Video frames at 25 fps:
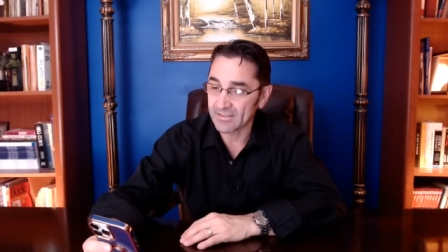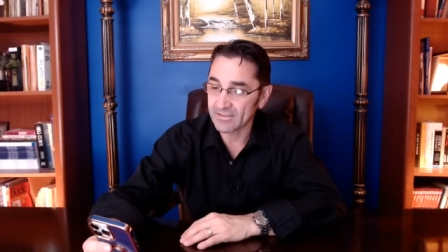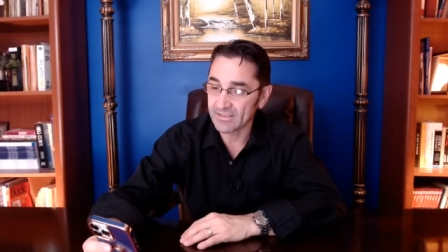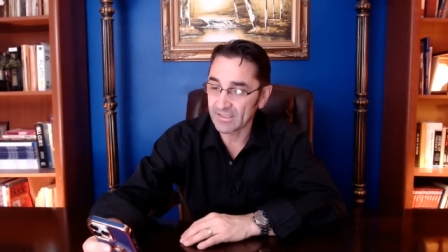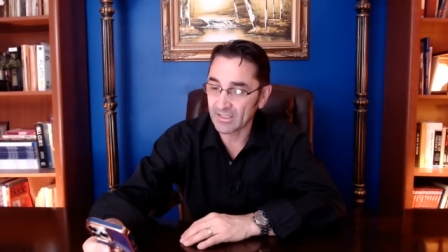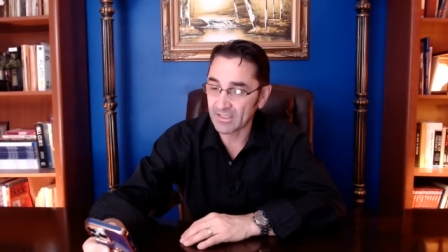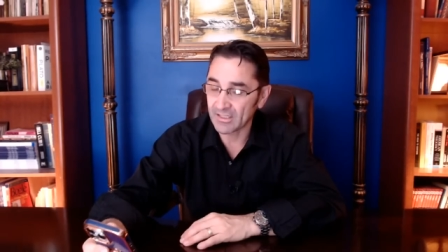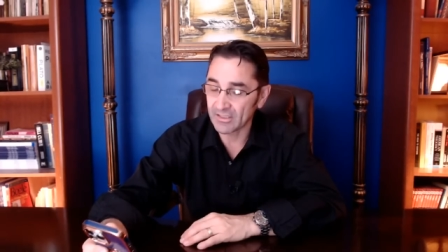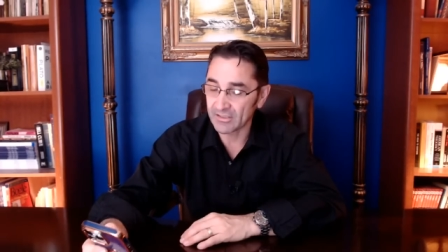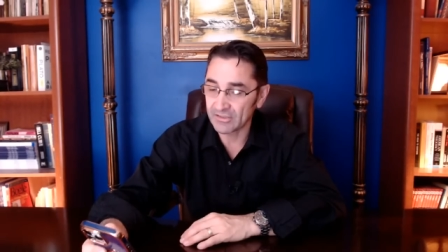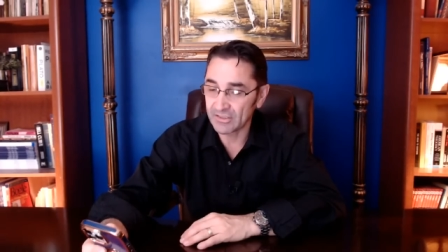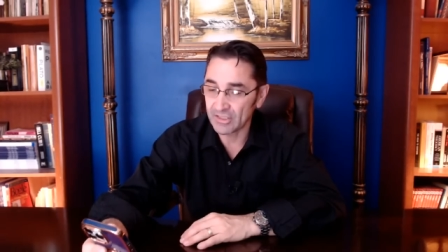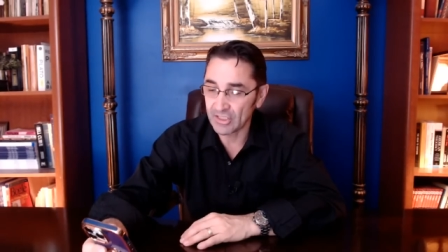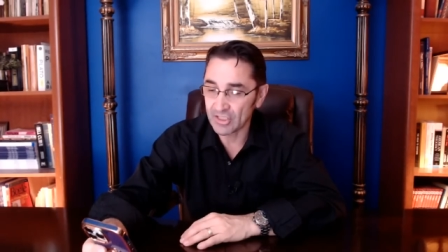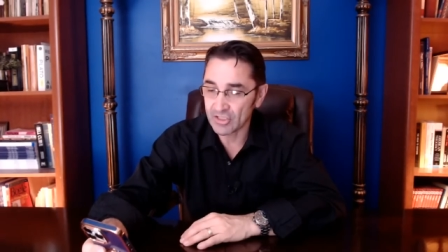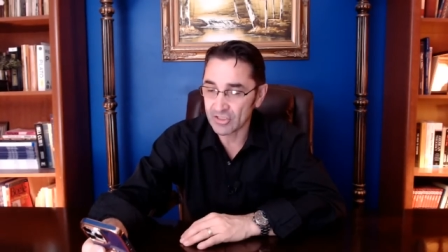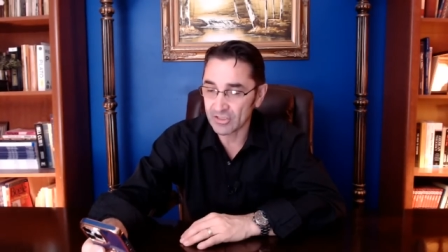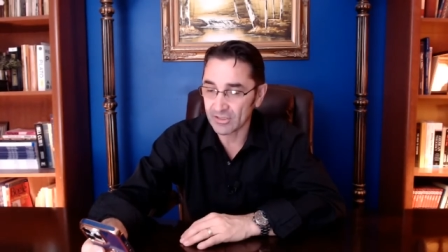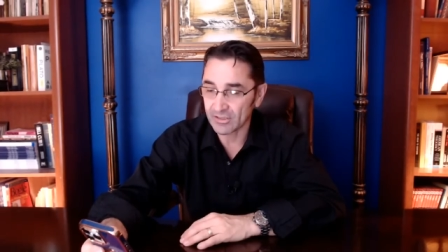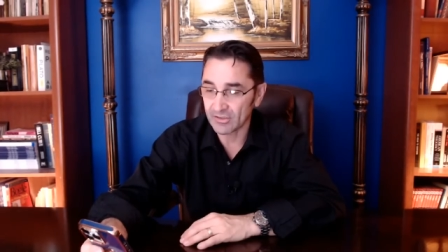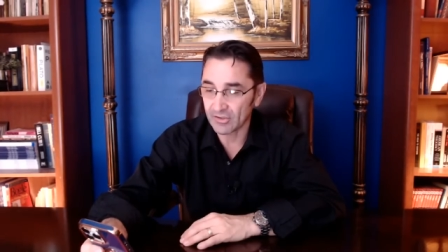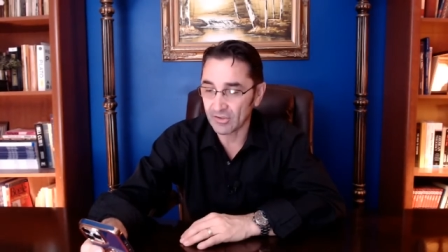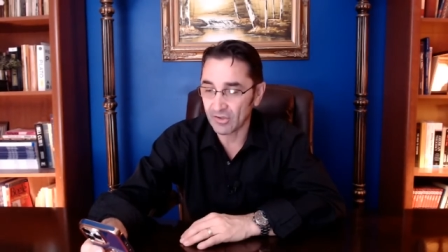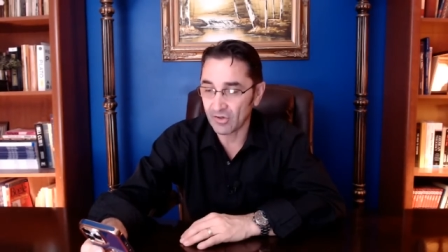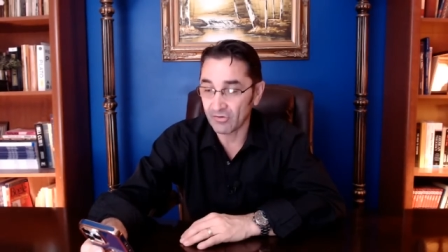a
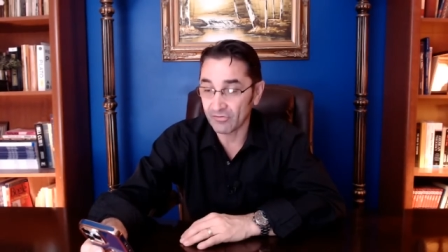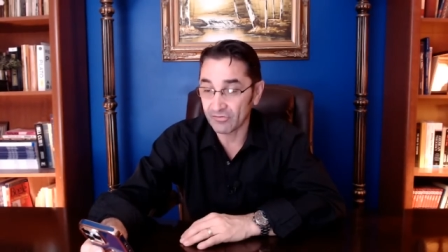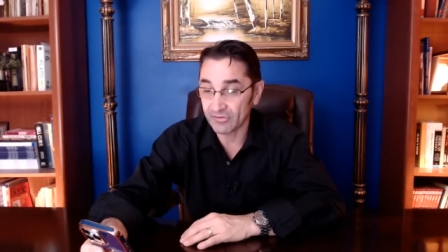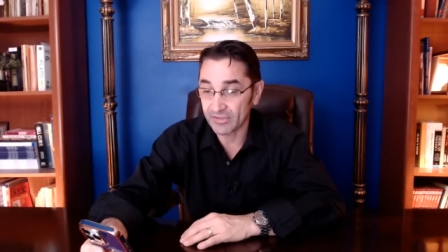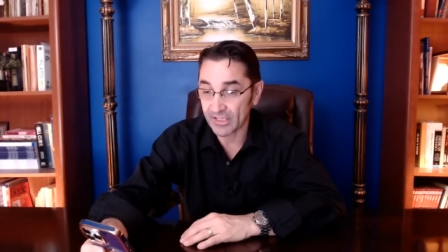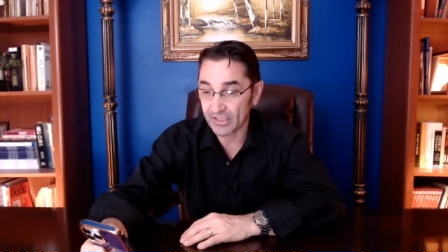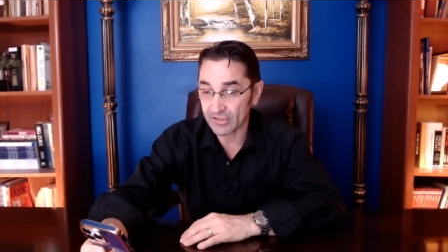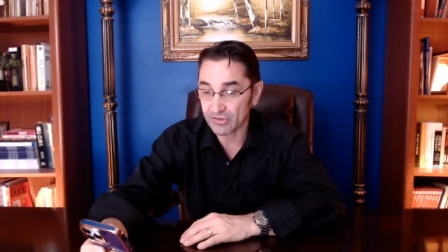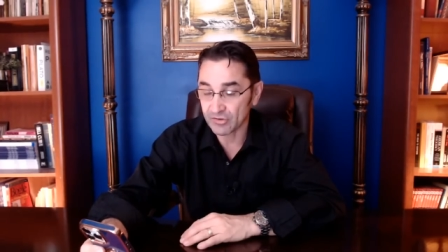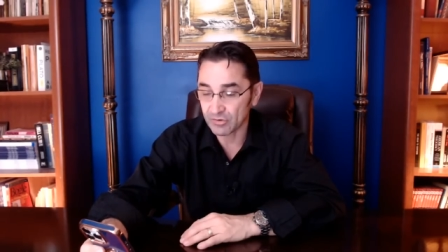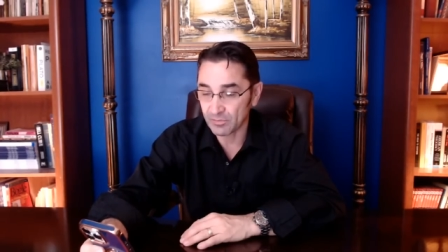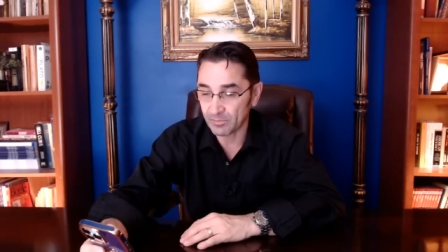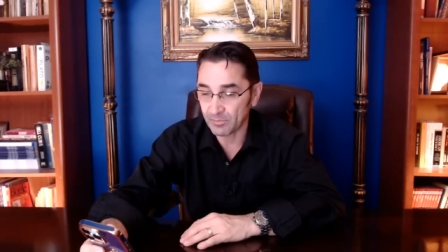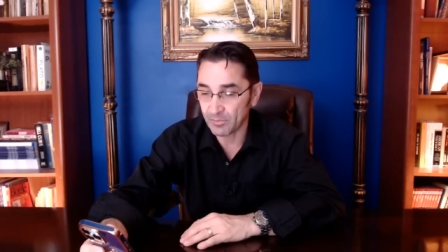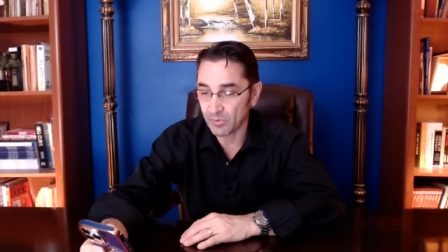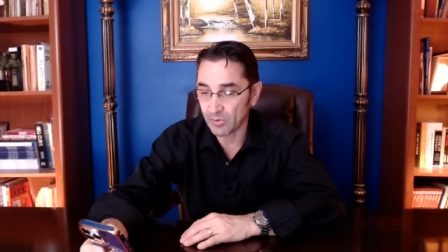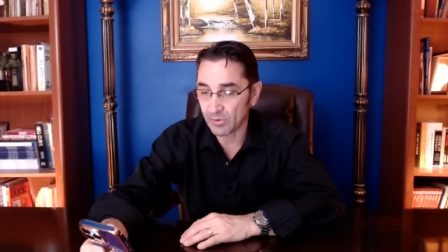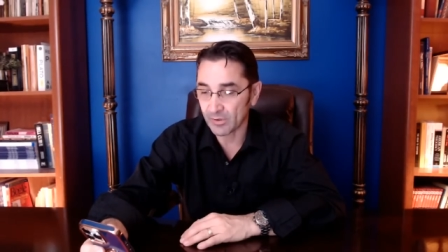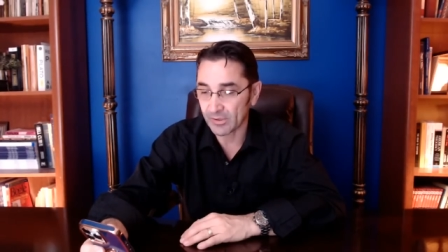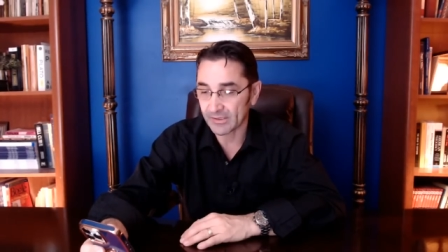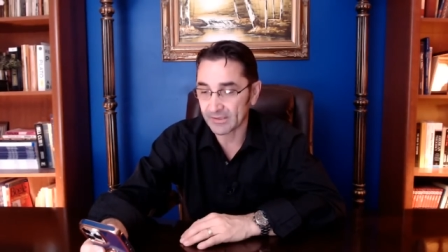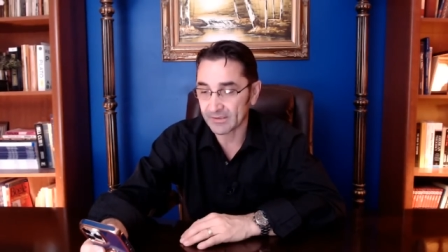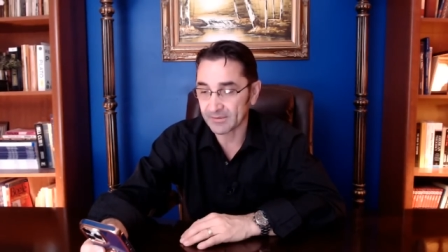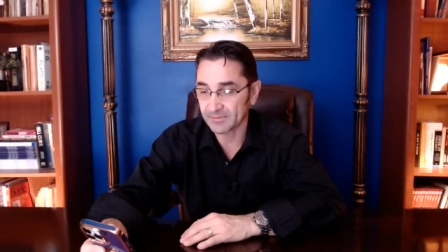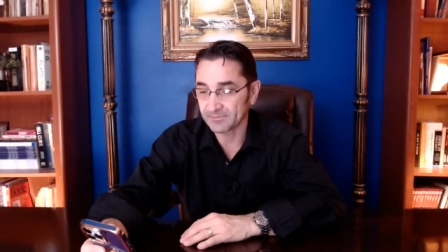condition of their
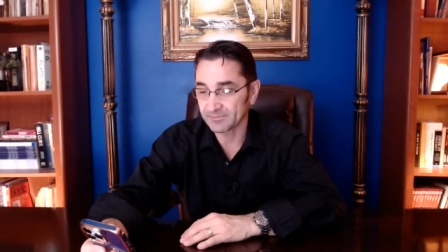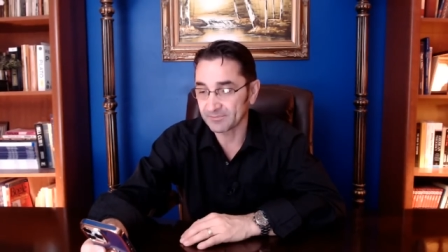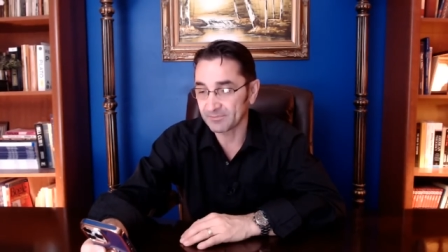support,